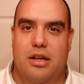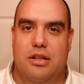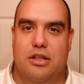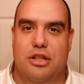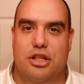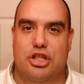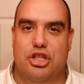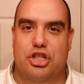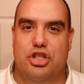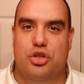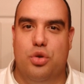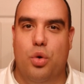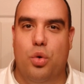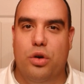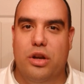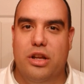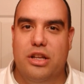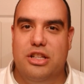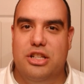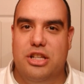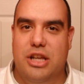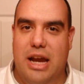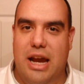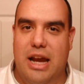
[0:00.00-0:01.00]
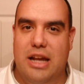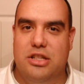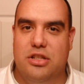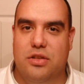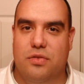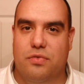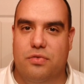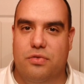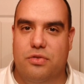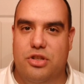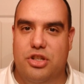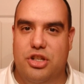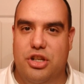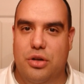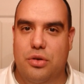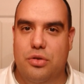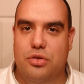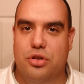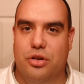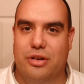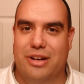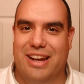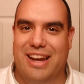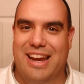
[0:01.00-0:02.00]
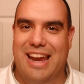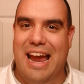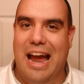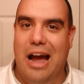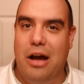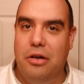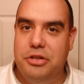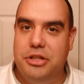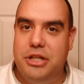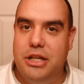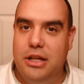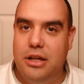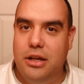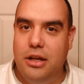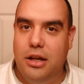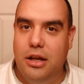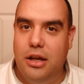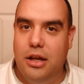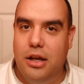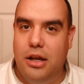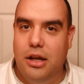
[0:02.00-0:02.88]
distorted chants of children counting.